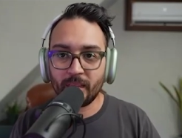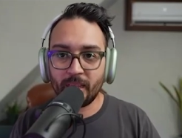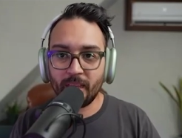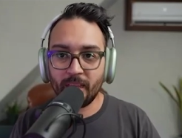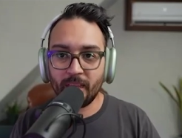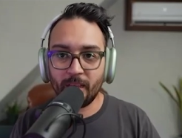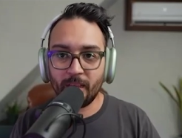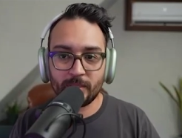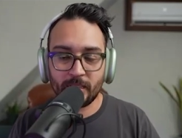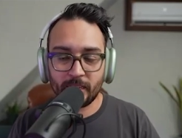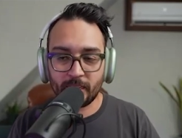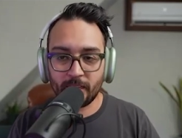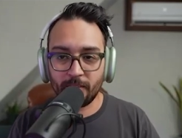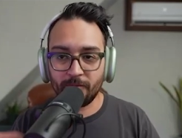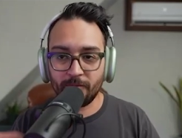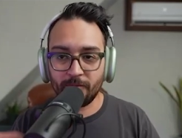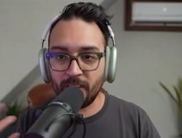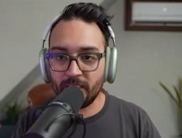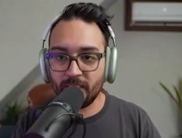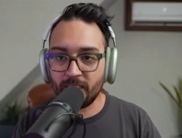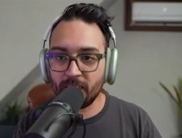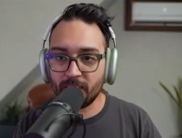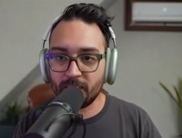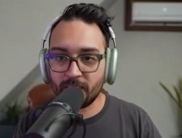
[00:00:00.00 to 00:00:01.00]
It was like a
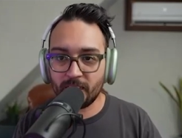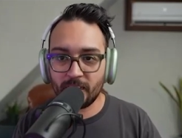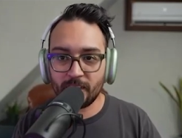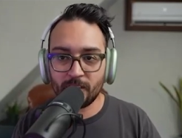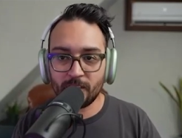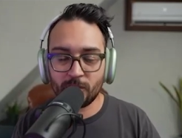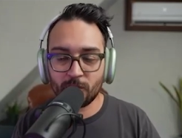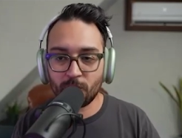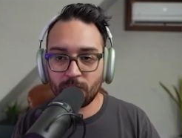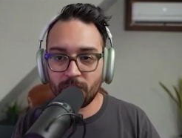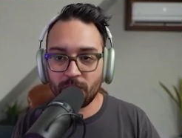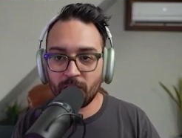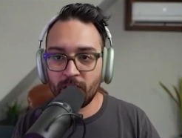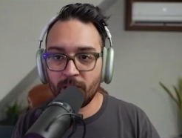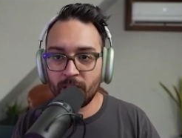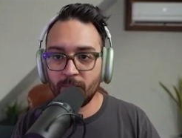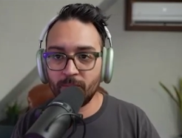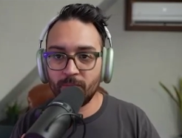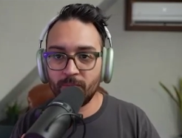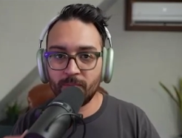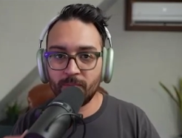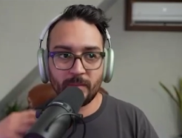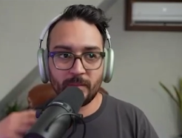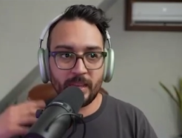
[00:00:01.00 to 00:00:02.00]
vintage Airstream.